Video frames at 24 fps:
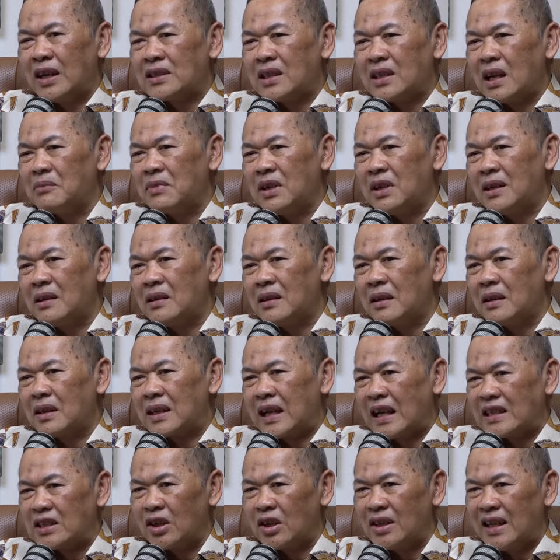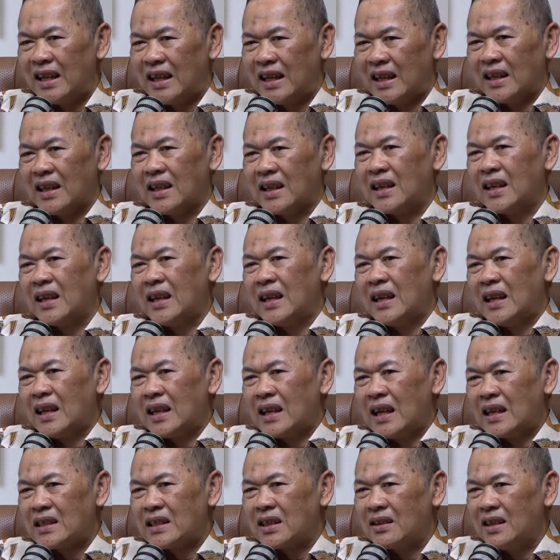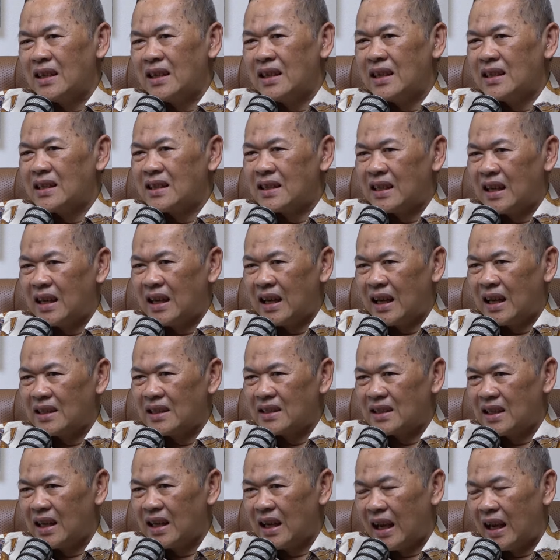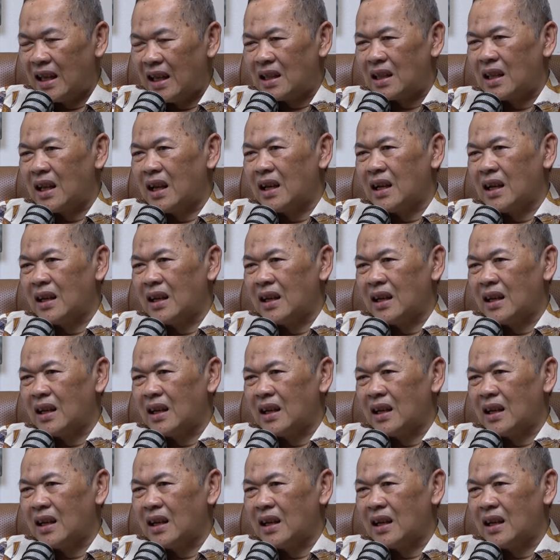example, gasoline. Gasoline is C18,